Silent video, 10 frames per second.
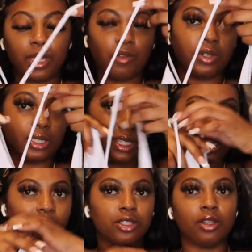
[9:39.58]
be able to see
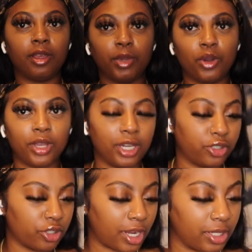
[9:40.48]
that. So let me go ahead
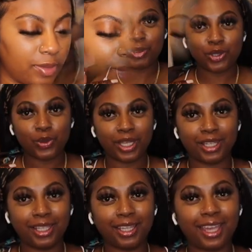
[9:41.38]
and try this bathing suit.
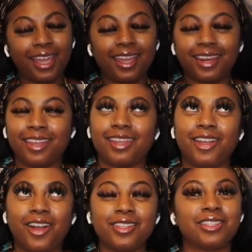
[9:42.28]
And look at it.
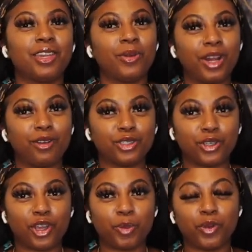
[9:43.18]
Y'all seen when I was
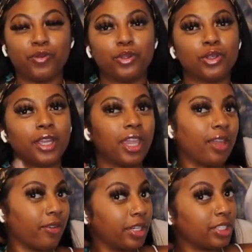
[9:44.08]
showing y'all the preview, so I
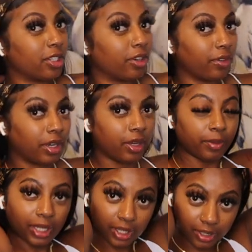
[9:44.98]
can't really turn around
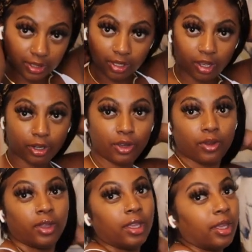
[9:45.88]
because y'all
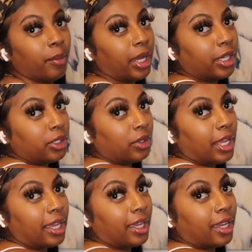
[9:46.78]
know. But I could do
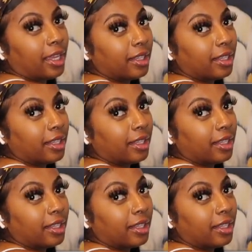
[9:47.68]
like